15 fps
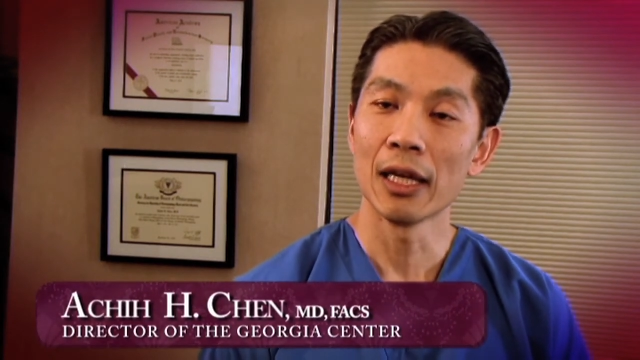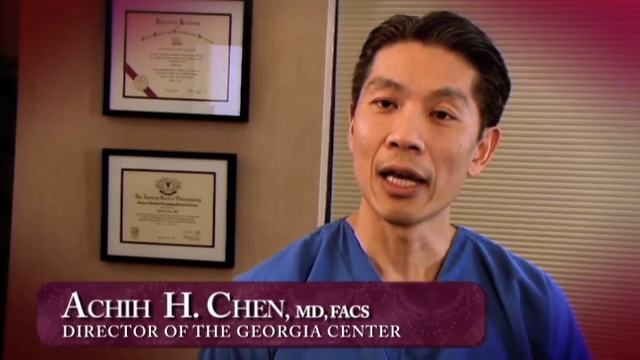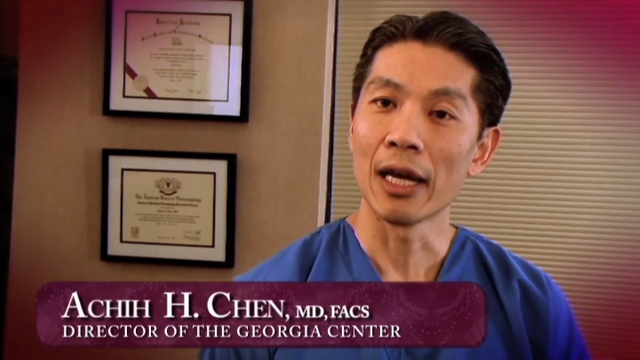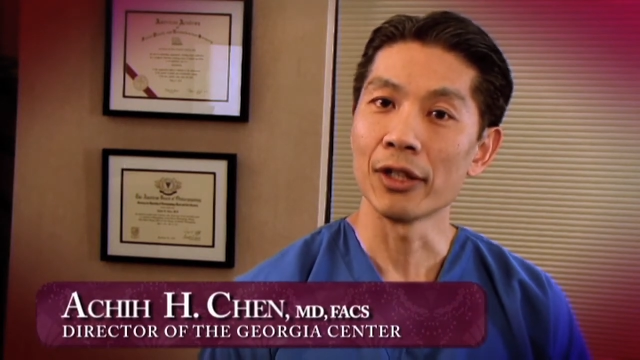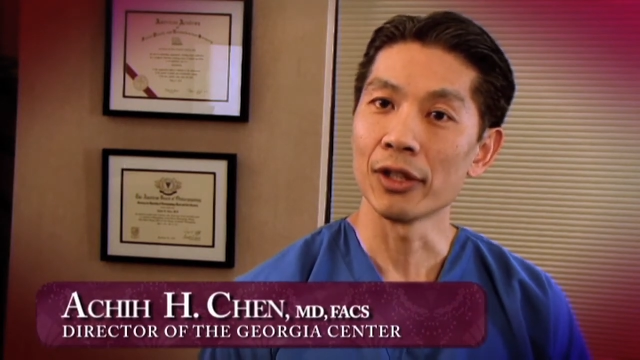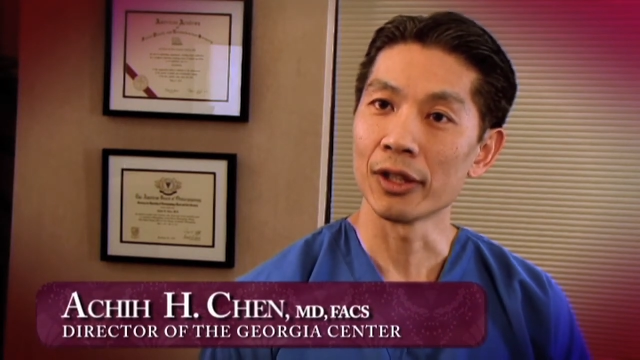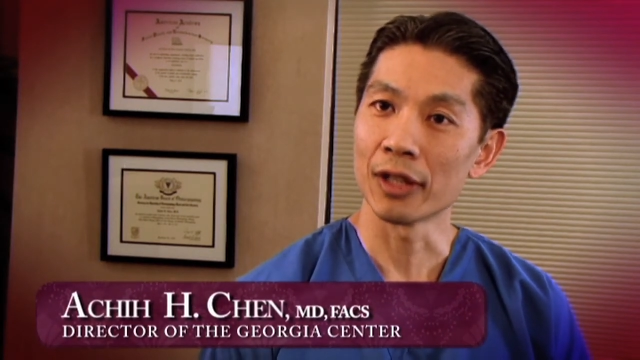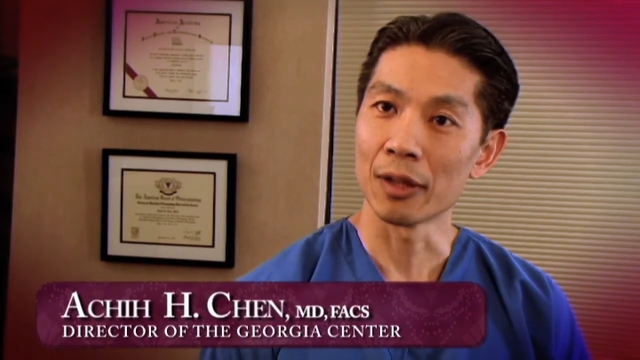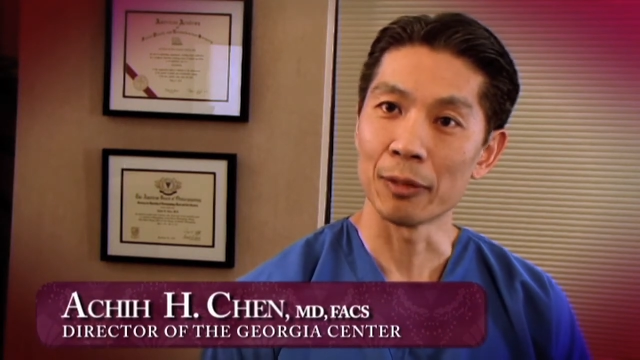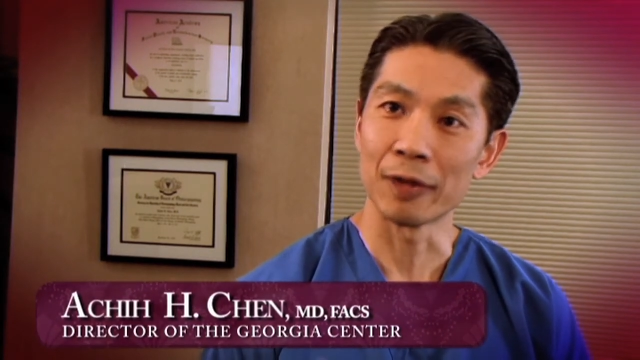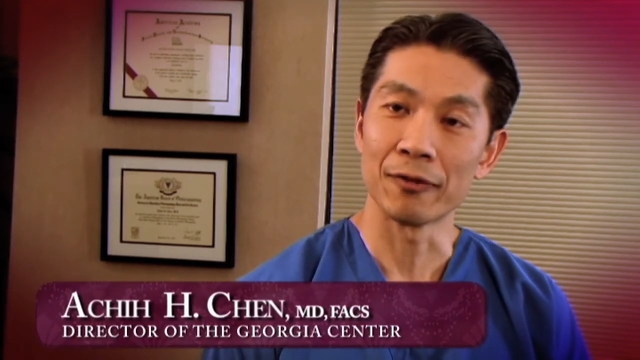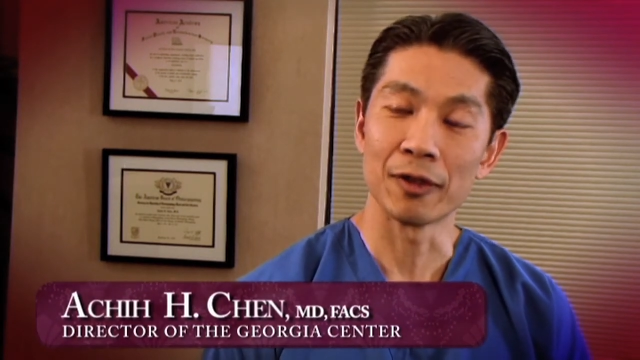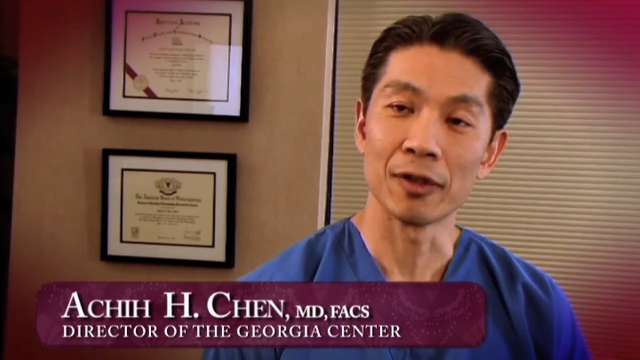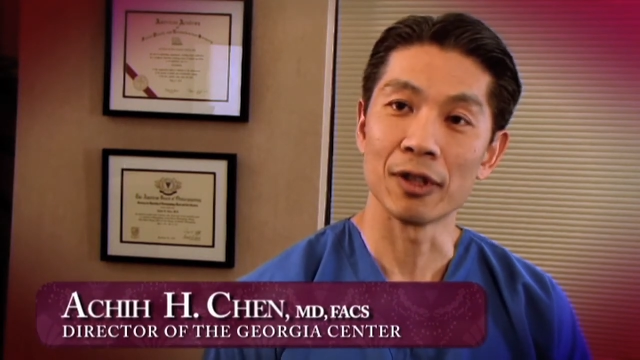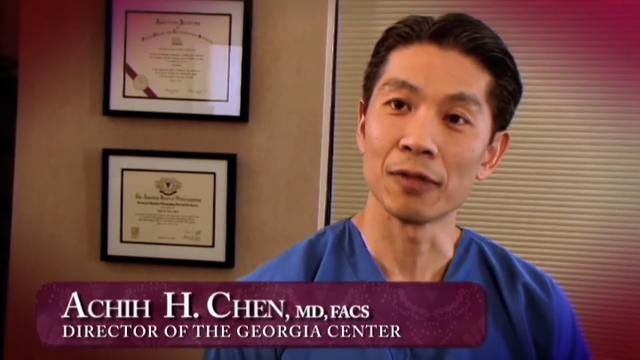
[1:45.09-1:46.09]
and she sent me
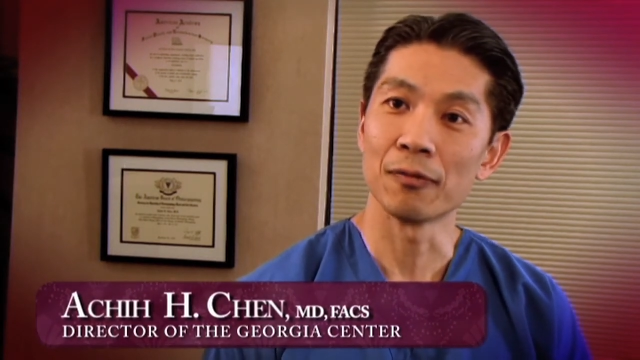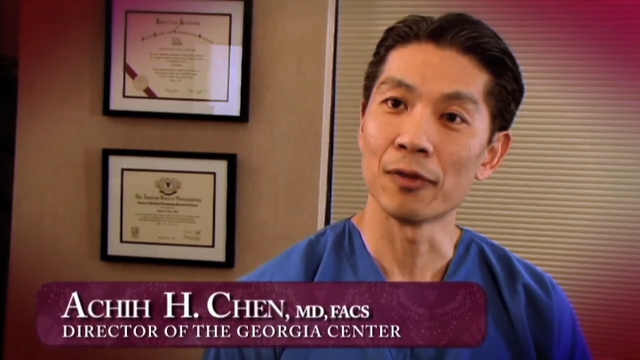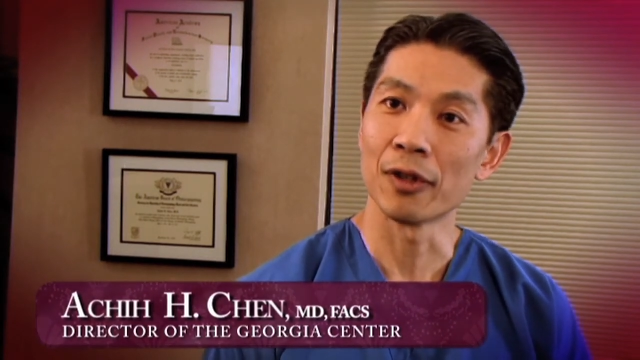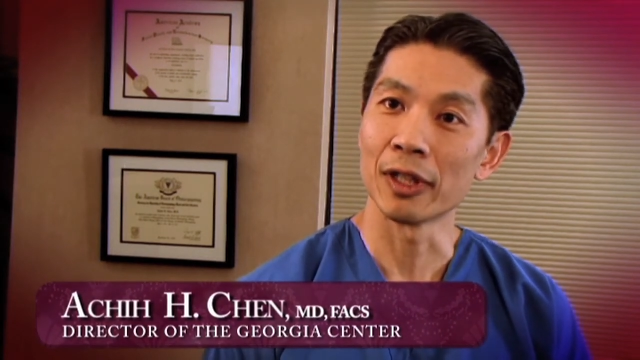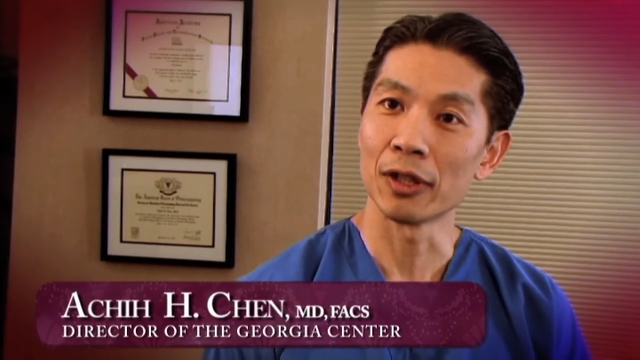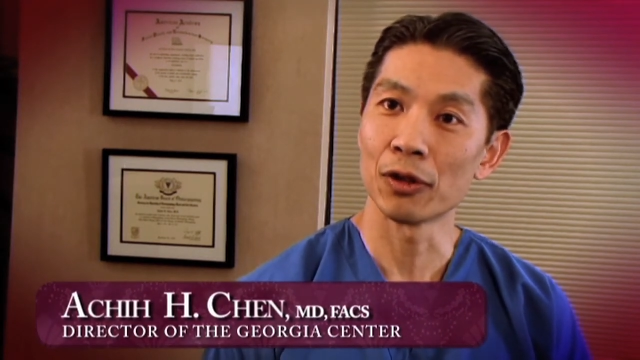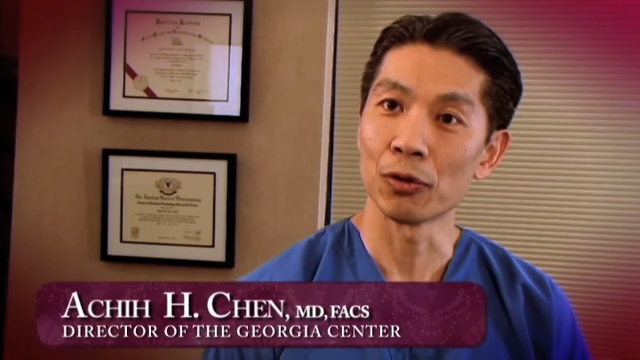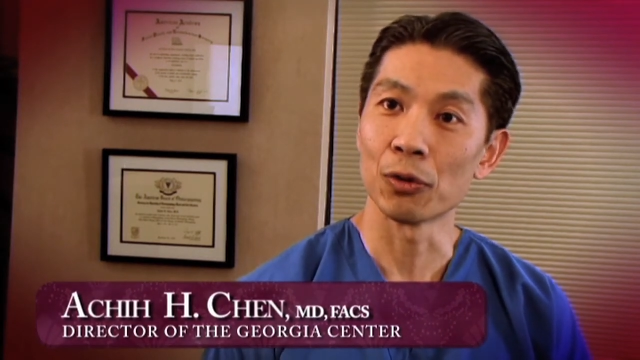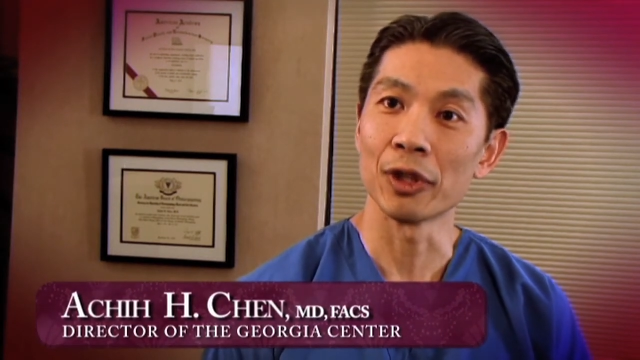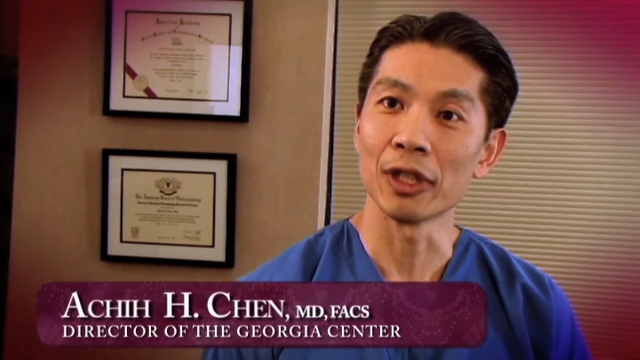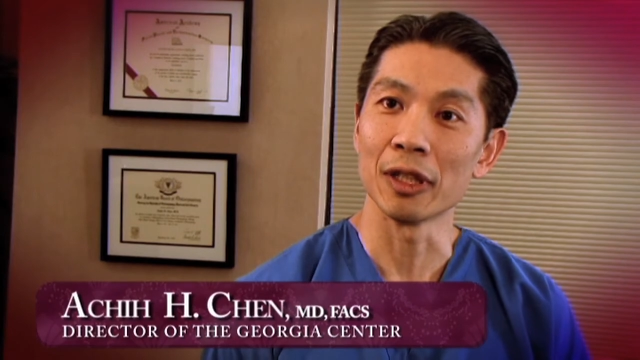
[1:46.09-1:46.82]
this very short